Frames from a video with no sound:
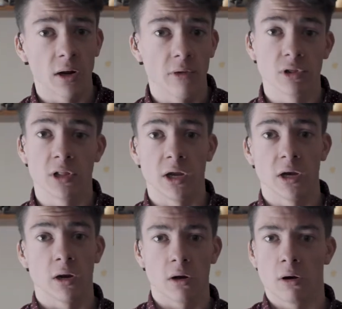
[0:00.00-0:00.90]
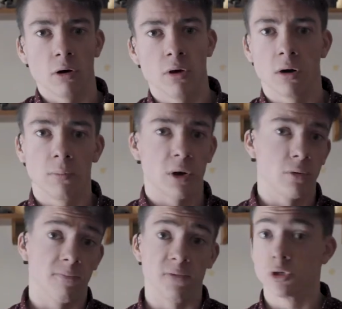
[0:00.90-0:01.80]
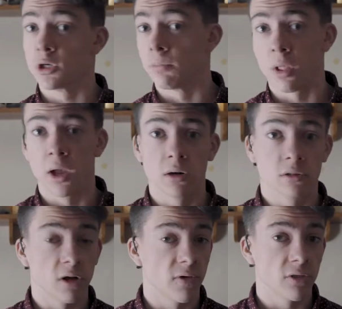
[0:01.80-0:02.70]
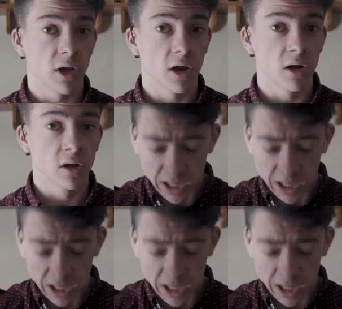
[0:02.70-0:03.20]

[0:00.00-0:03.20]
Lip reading: I was saying all the about the future plan and stuff like that.